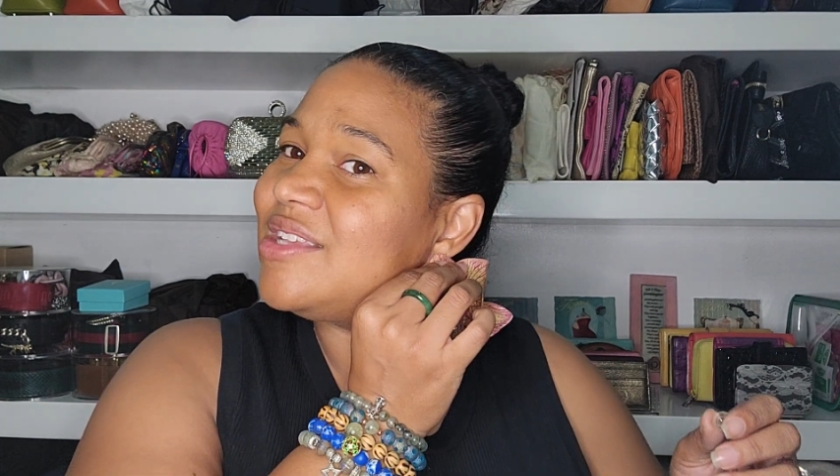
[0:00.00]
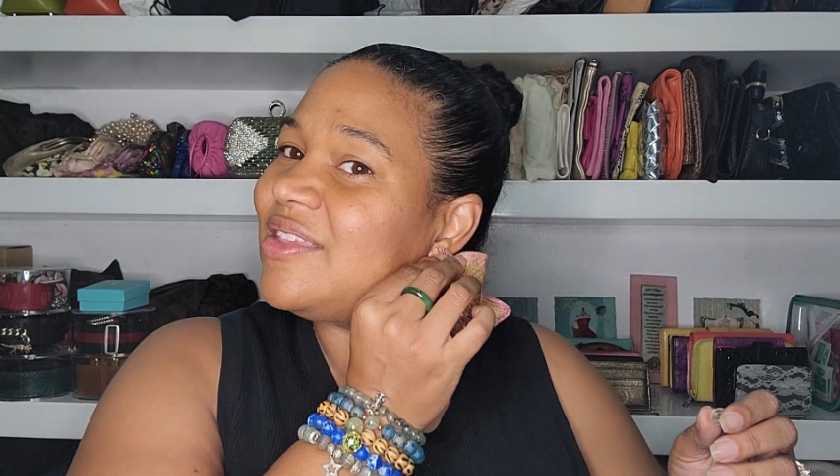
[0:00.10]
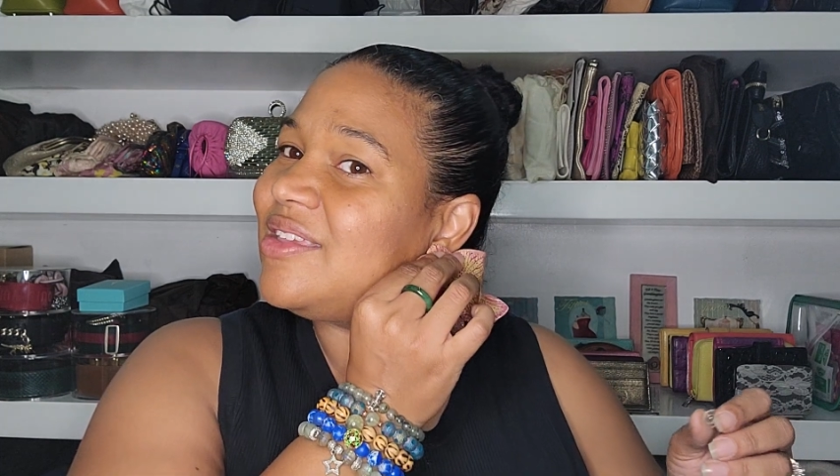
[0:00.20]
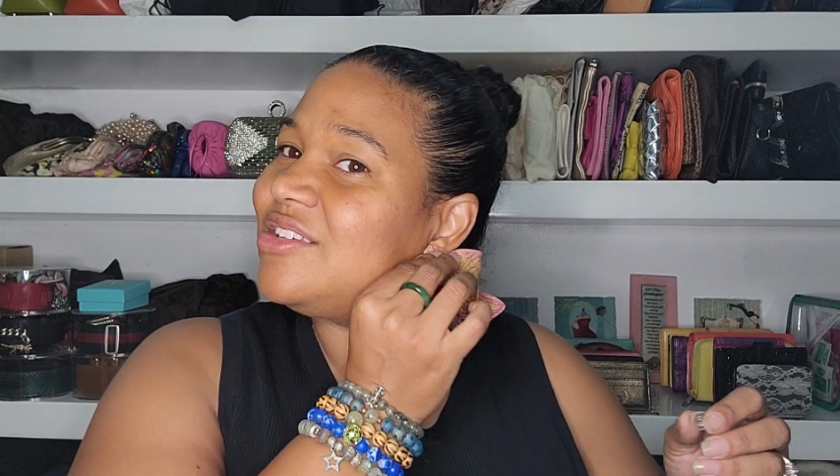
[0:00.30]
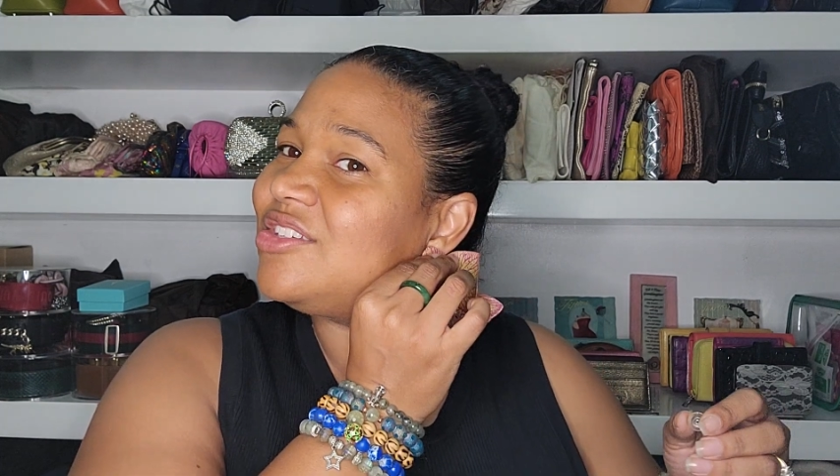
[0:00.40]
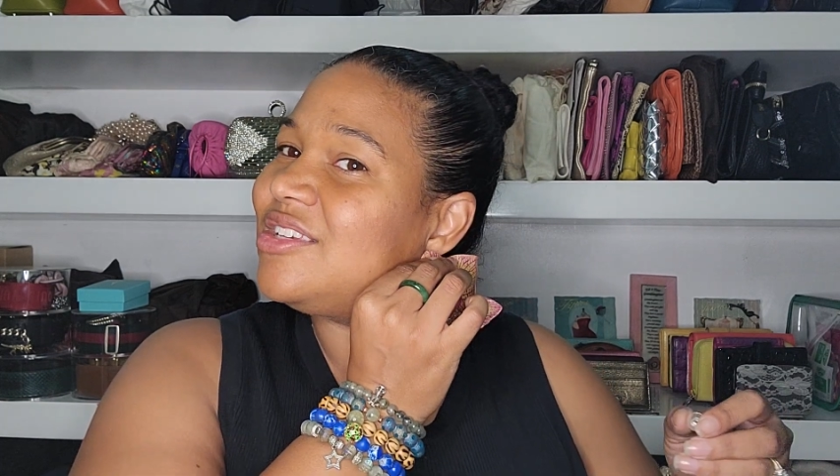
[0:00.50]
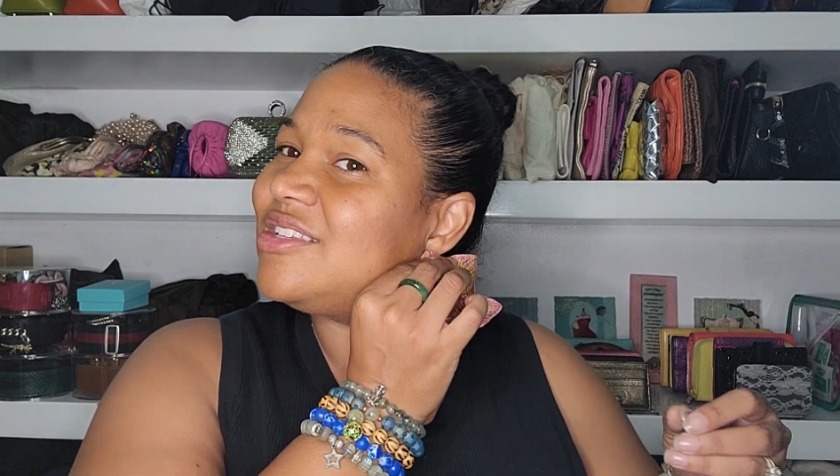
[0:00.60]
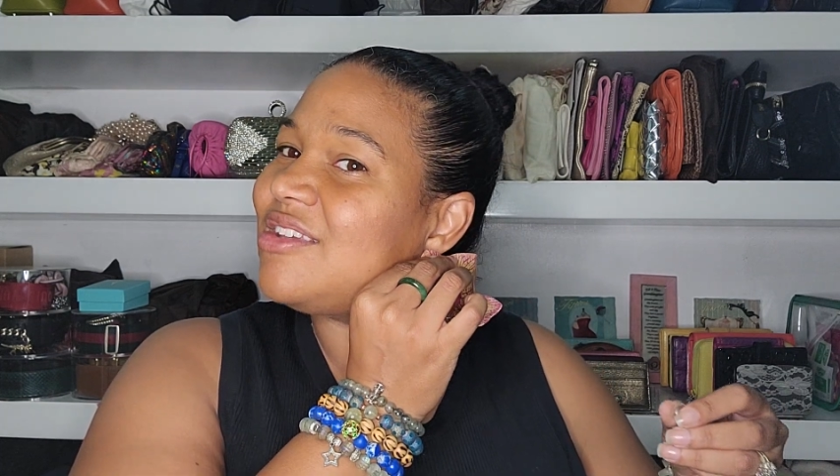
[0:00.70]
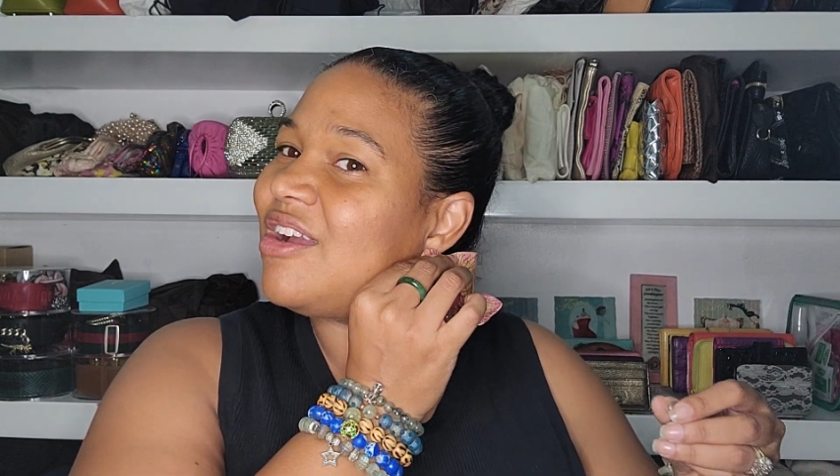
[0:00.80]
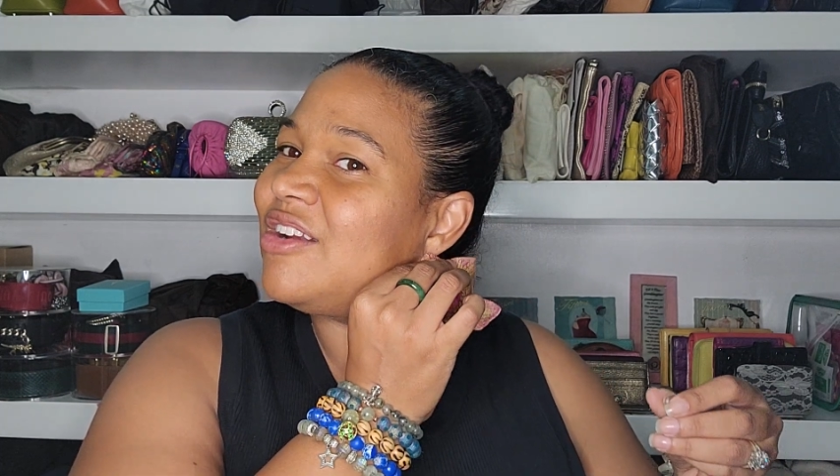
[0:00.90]
I think she
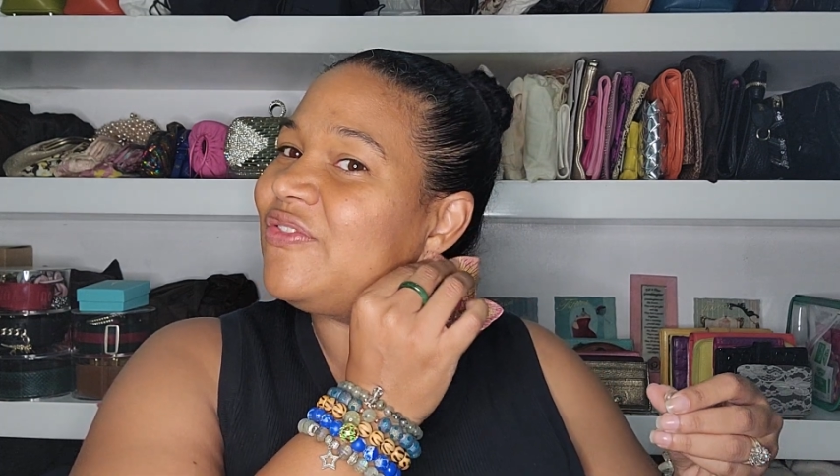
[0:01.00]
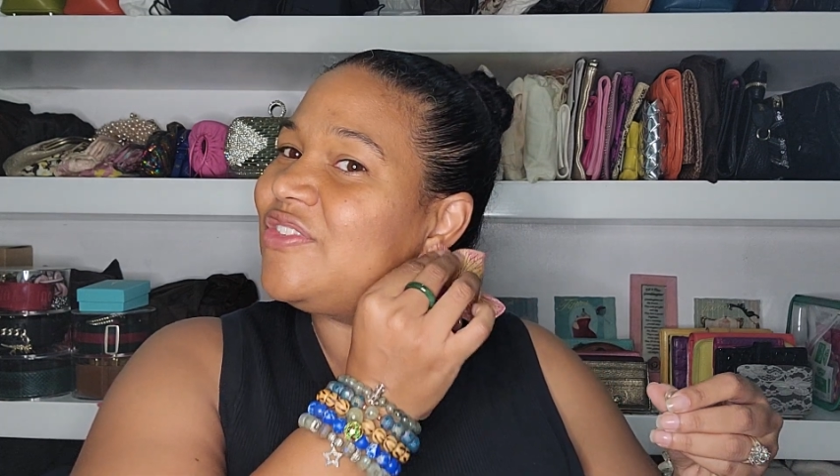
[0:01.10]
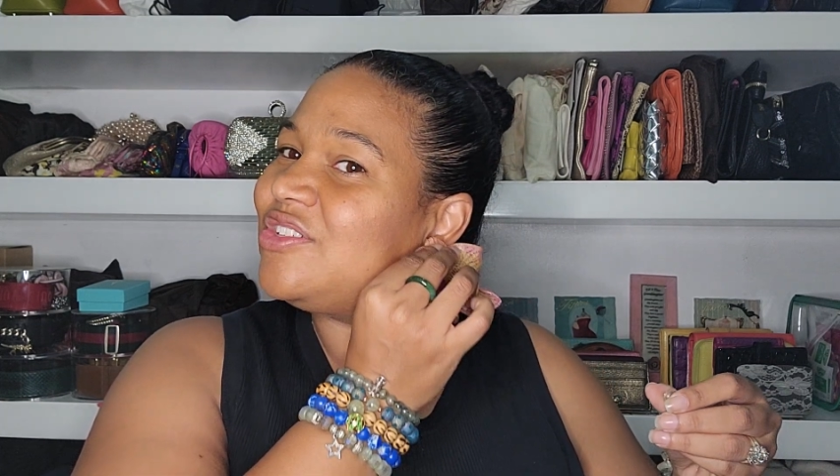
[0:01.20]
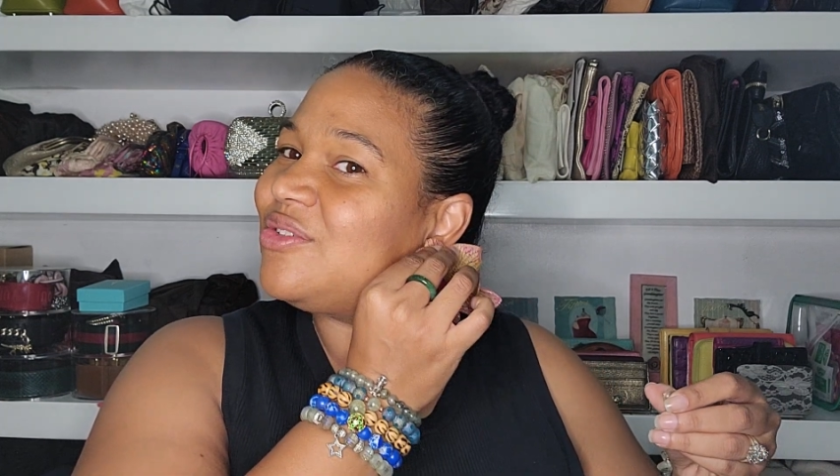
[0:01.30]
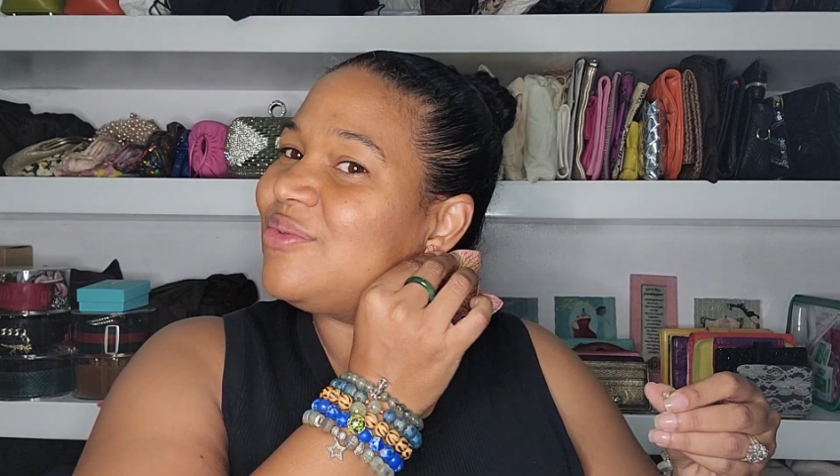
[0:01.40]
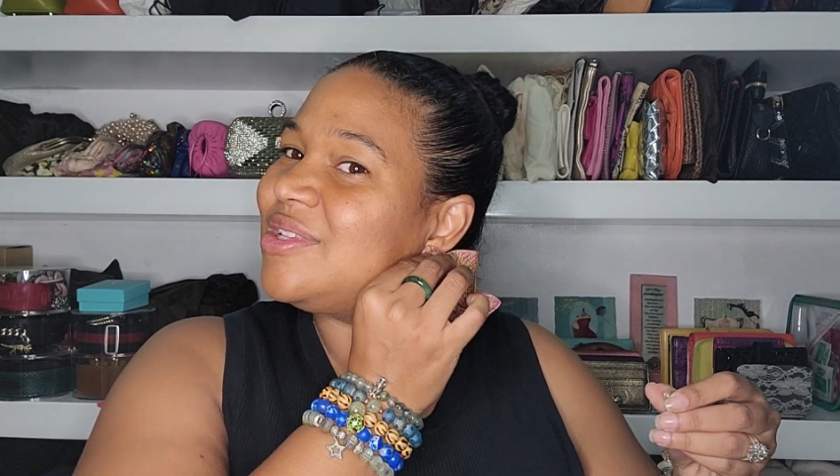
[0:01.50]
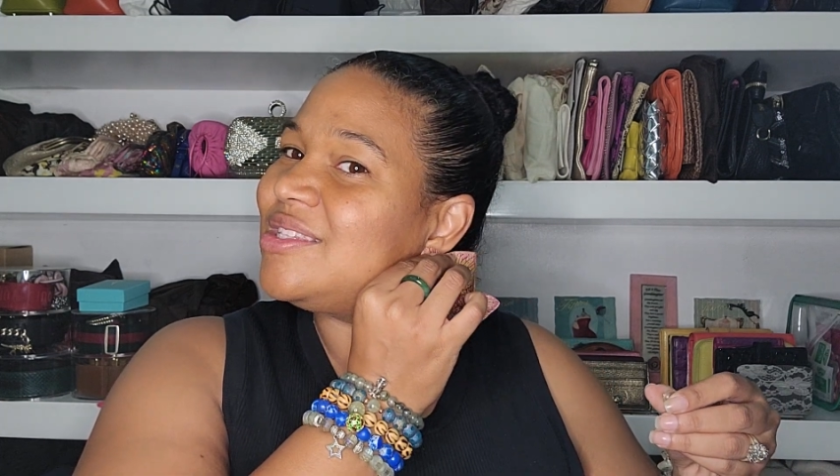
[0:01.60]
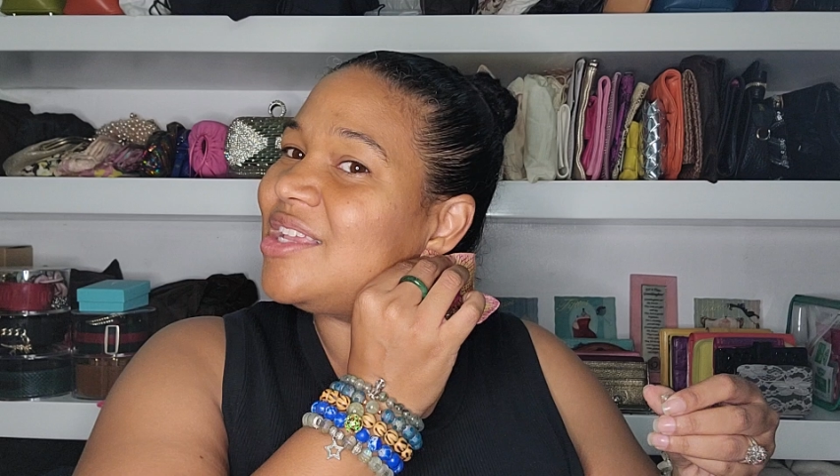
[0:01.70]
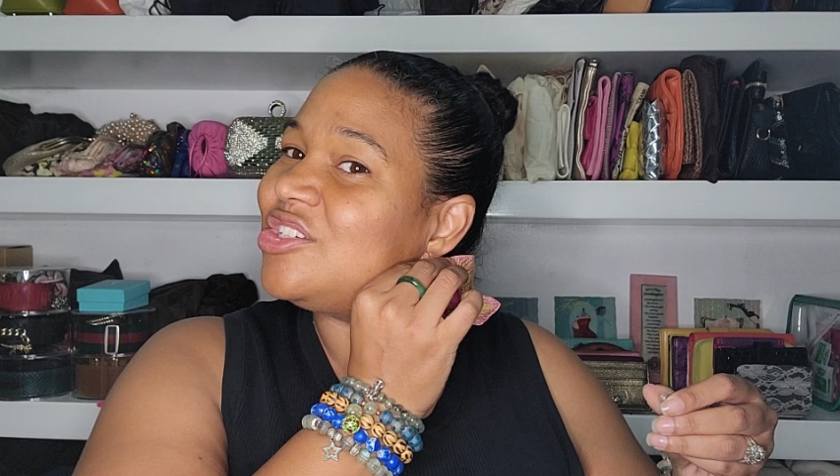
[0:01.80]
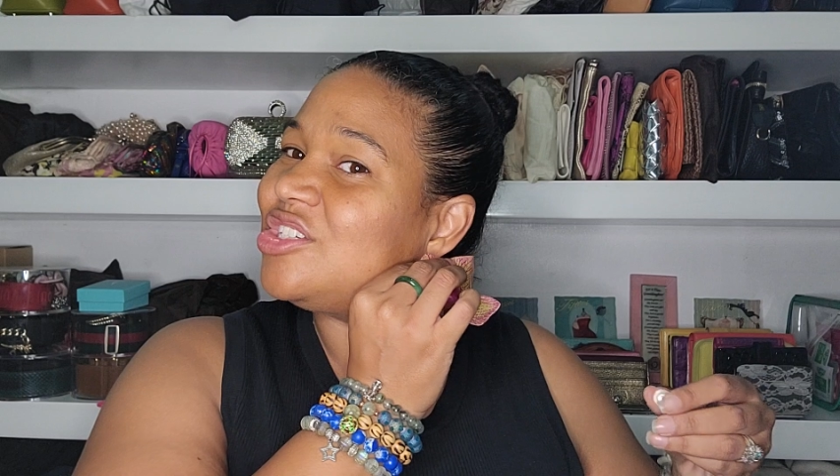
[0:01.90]
does artificial
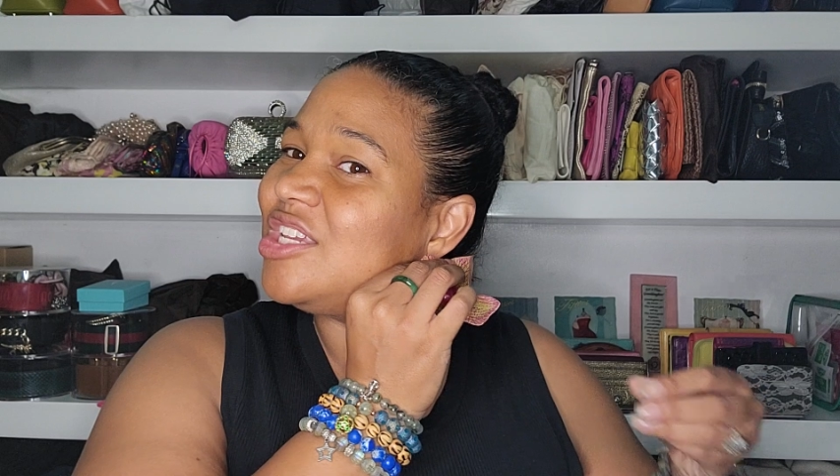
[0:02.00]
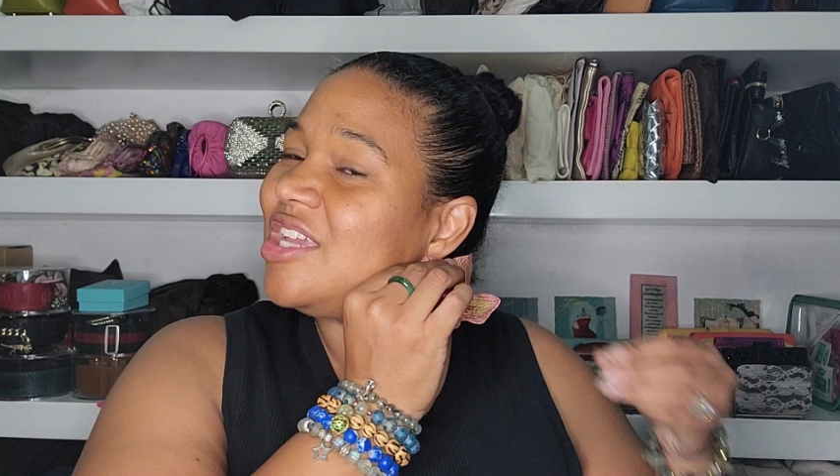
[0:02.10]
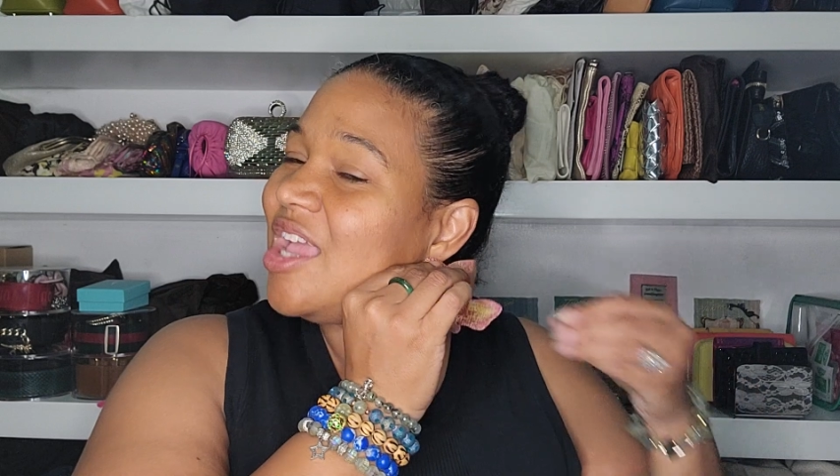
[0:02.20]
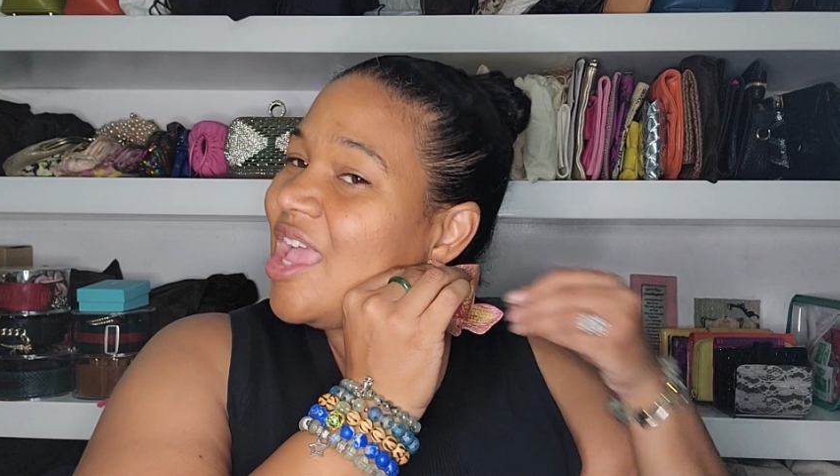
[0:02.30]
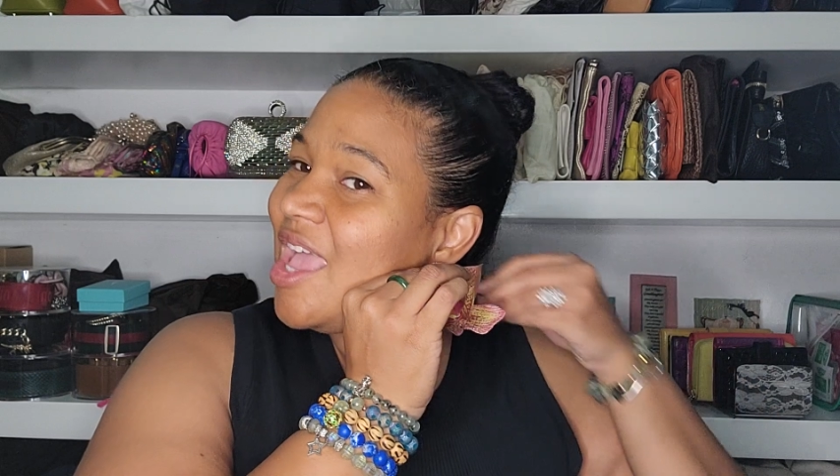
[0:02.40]
ones that she